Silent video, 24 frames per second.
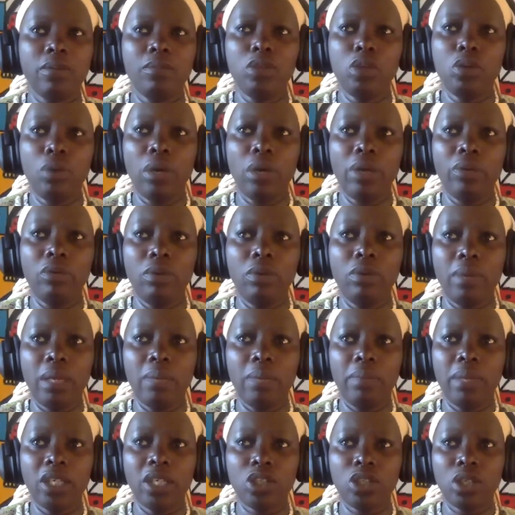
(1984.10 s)
UN
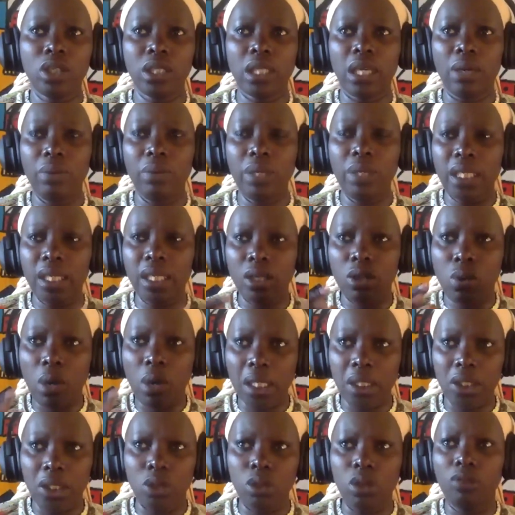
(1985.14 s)
Women, mentioned that we need a
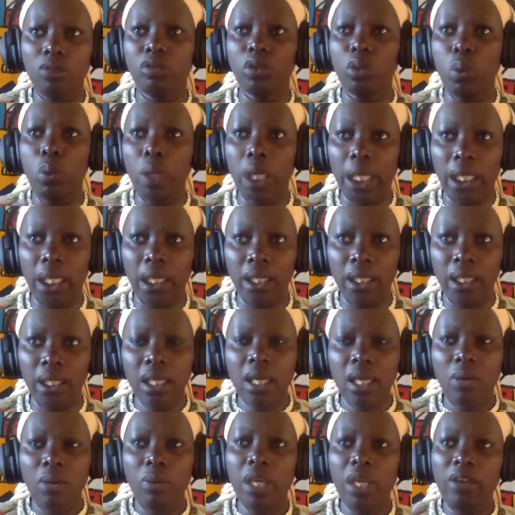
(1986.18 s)
coalition of the willing.
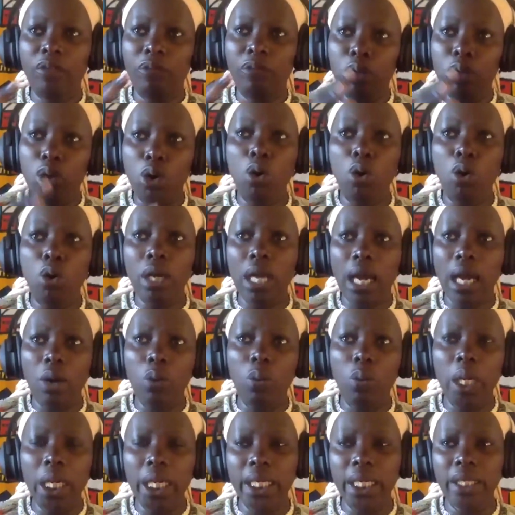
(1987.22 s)
If we all are
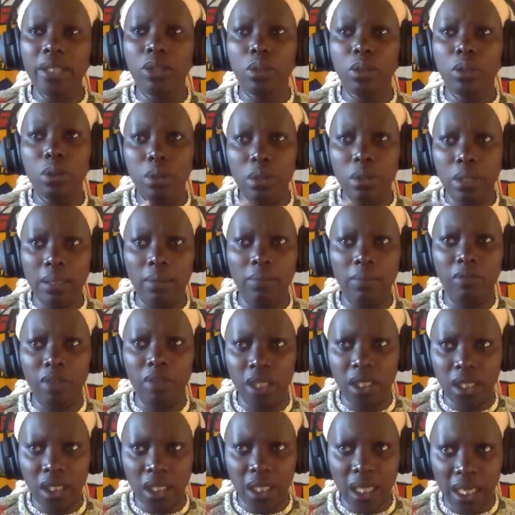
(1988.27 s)
willing to do
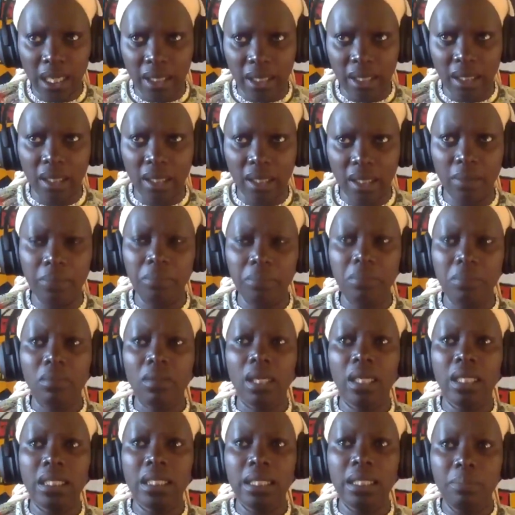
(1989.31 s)
something together,
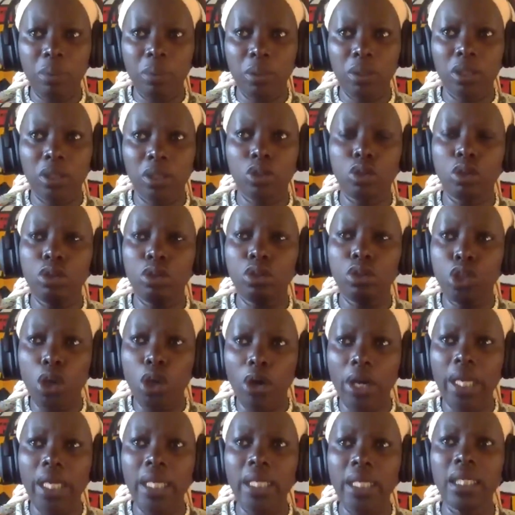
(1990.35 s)
it's important. So
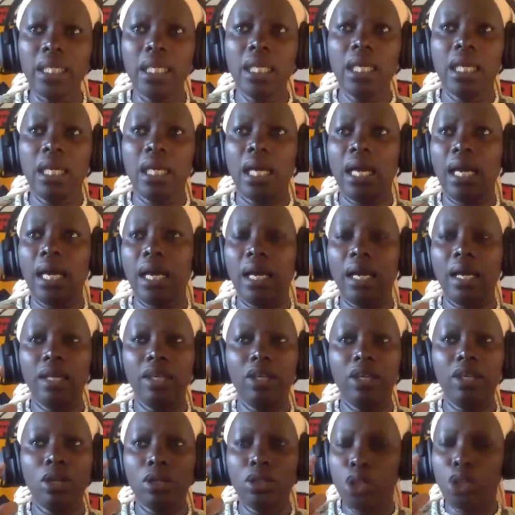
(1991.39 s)
join
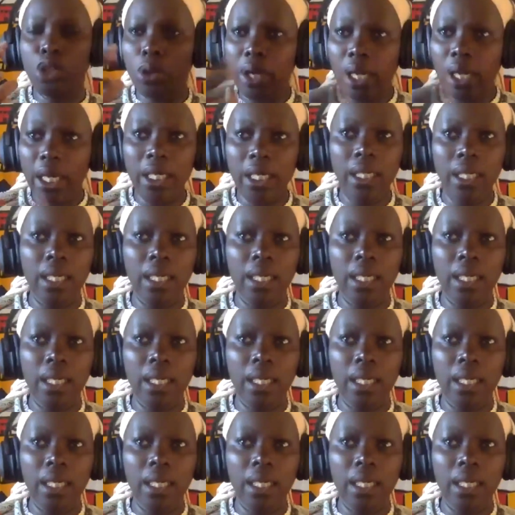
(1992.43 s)
United